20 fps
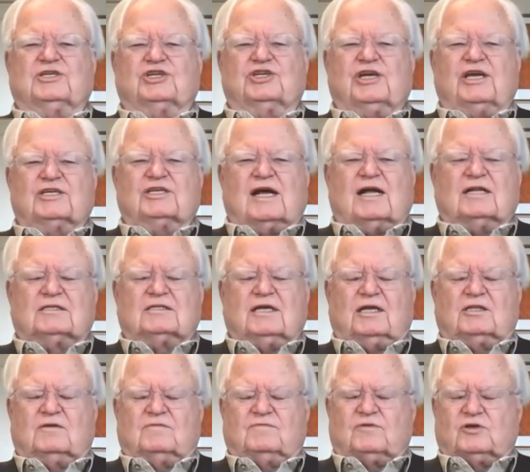suggest I'll
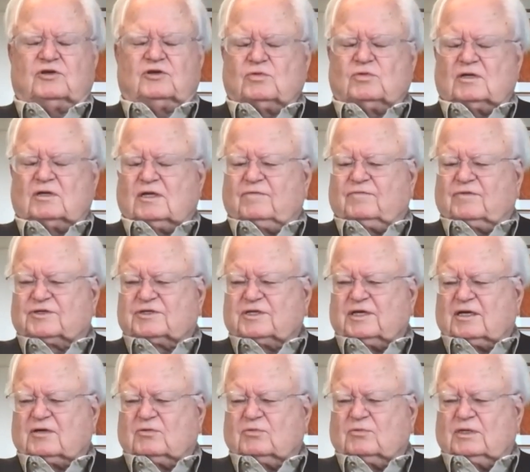take the first one, leave the
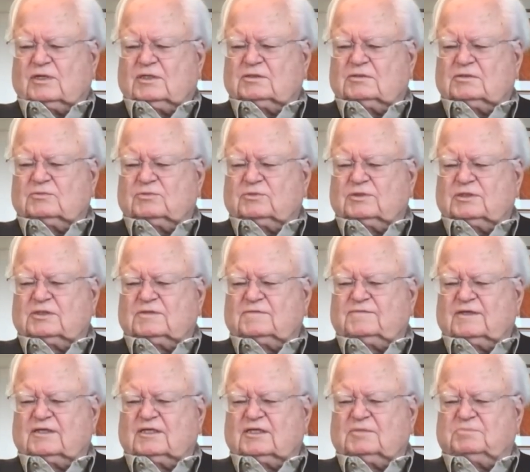second one with
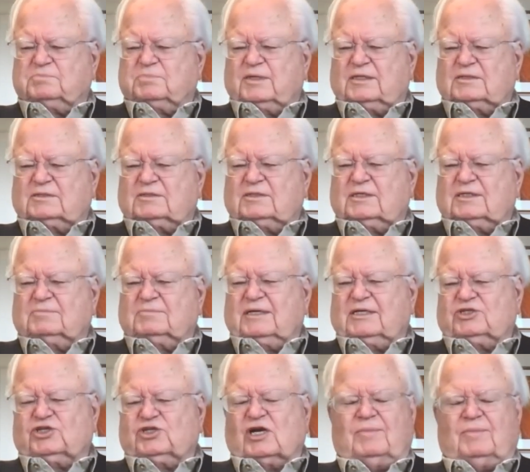Philip, but you
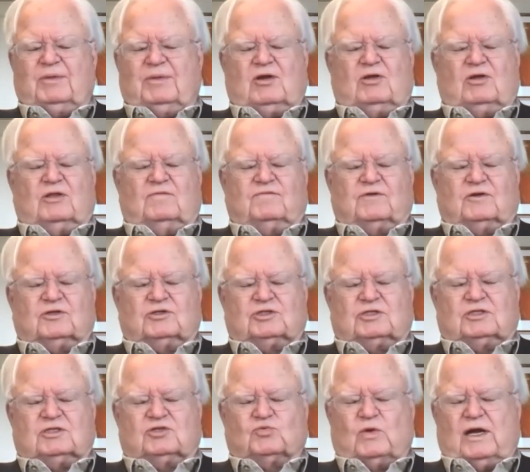may chime in on the first
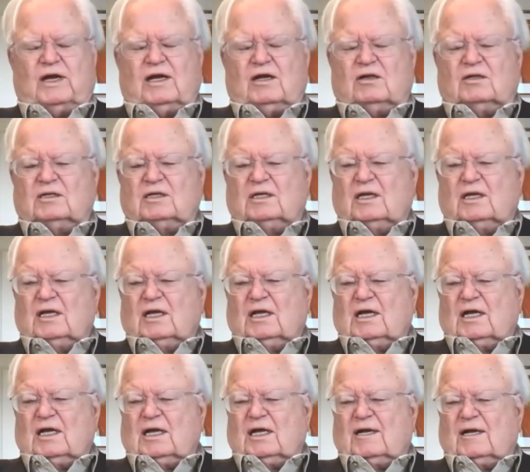as well.
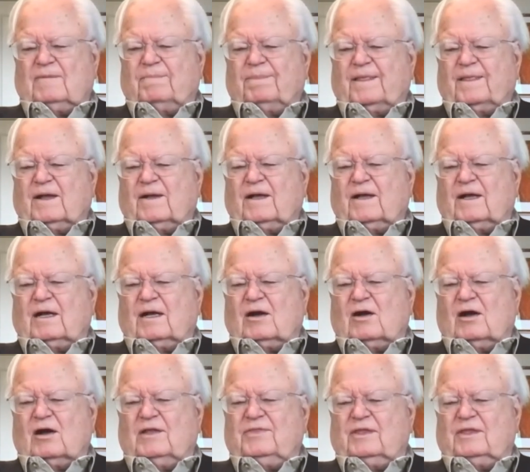On
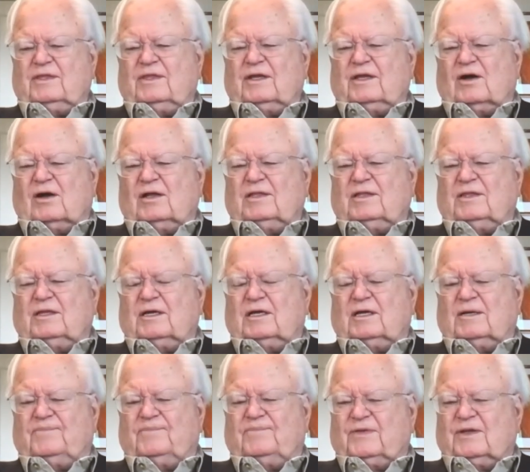
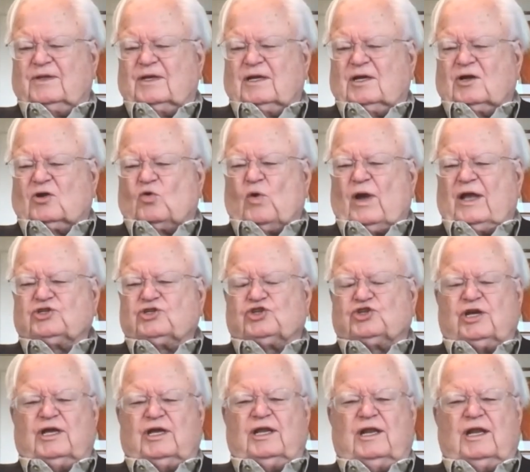the
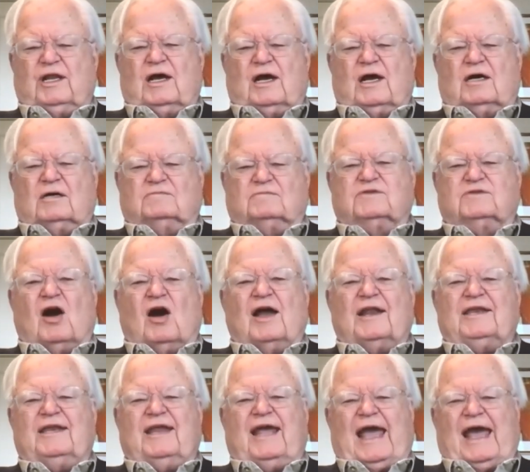question of
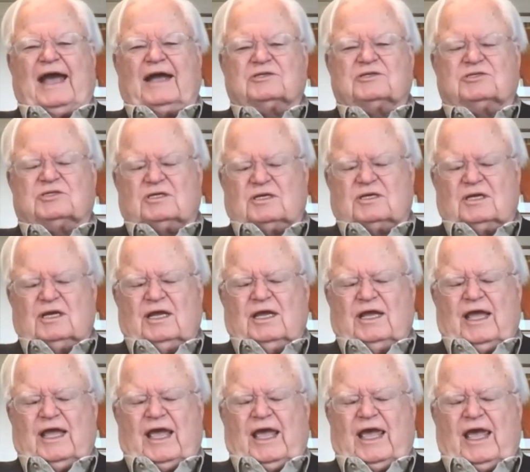contact
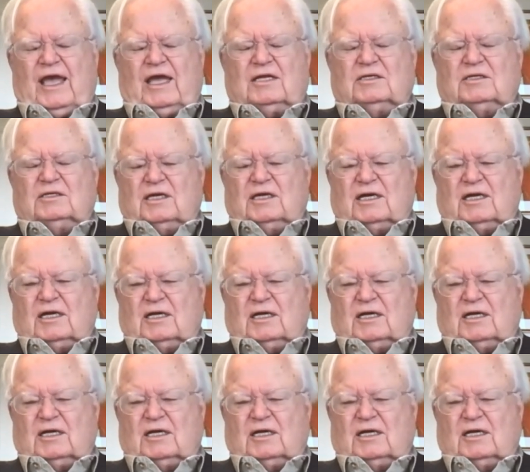and